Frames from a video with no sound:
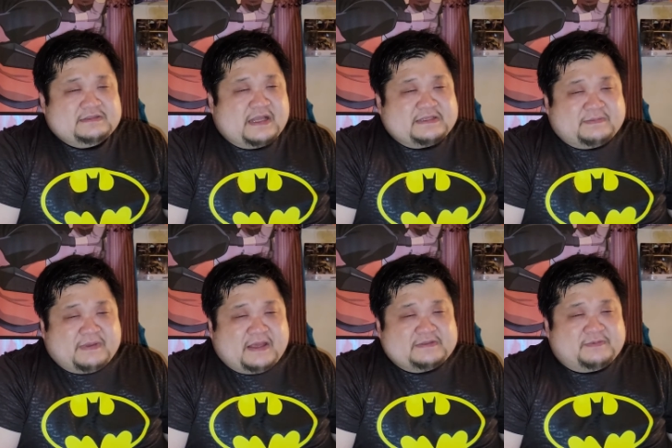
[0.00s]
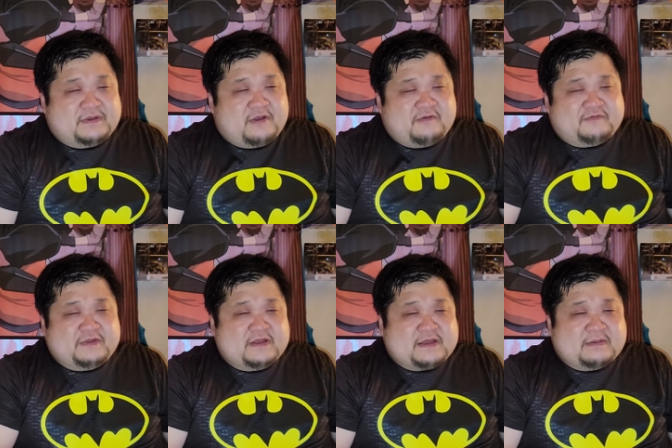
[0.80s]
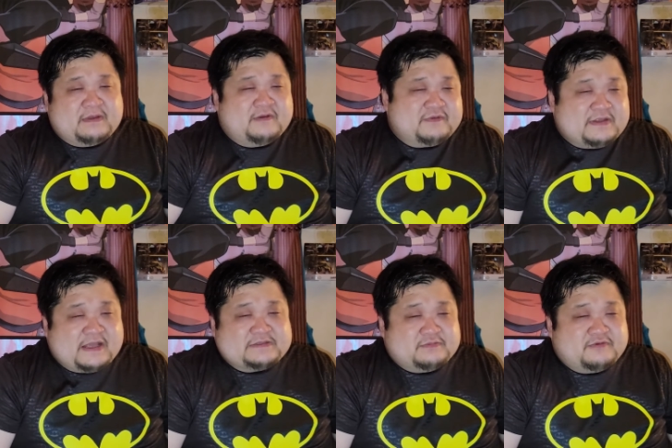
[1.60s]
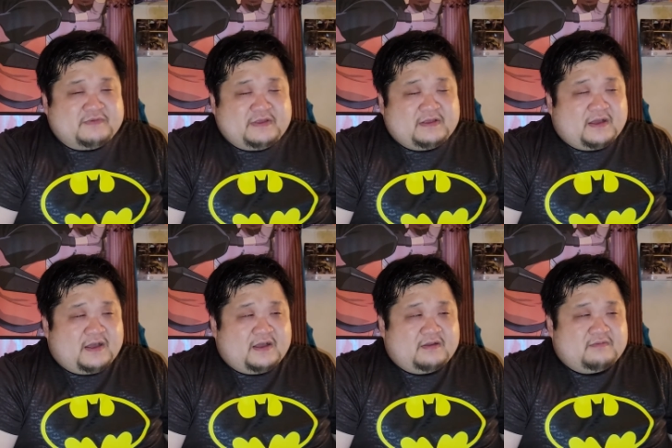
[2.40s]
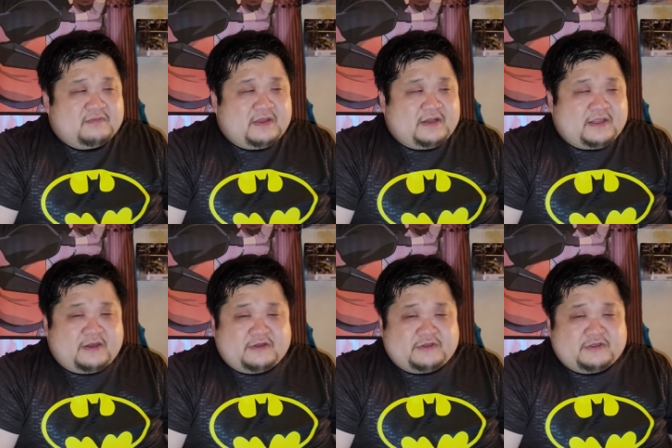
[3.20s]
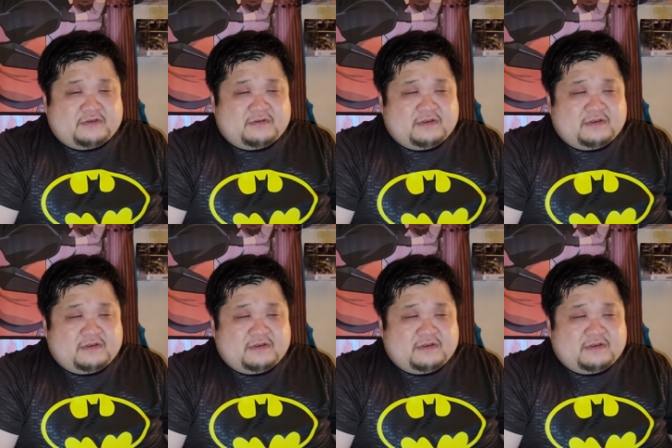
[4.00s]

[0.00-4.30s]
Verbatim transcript: not the best, but hopefully they'll come out with the next movie in a year or two.